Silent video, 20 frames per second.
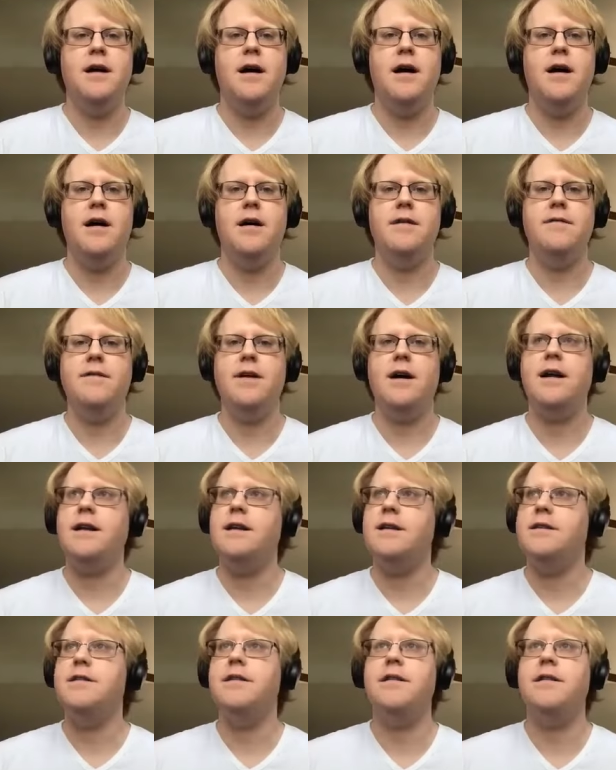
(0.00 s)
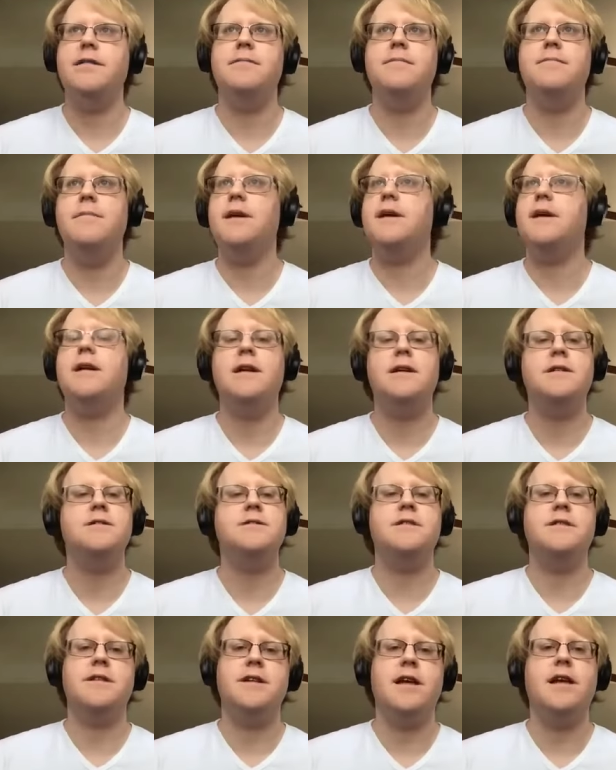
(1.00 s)
of I need to make
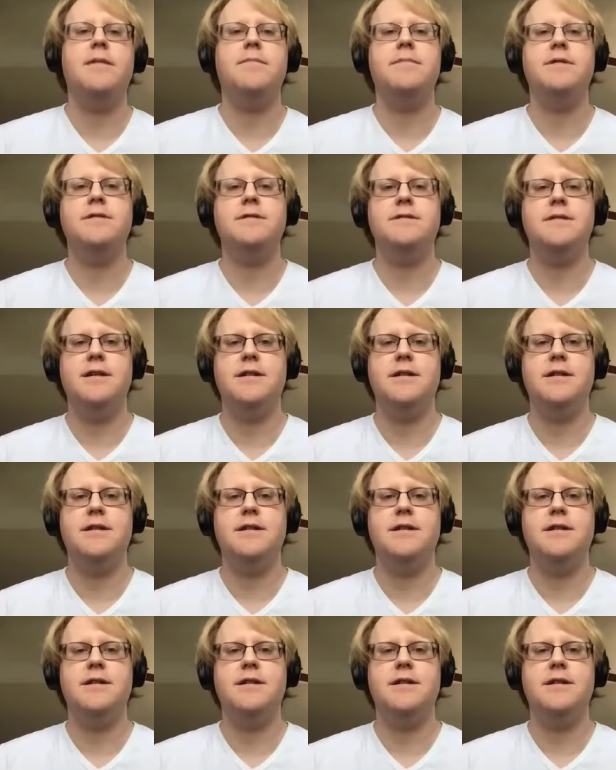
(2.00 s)
connections on campus.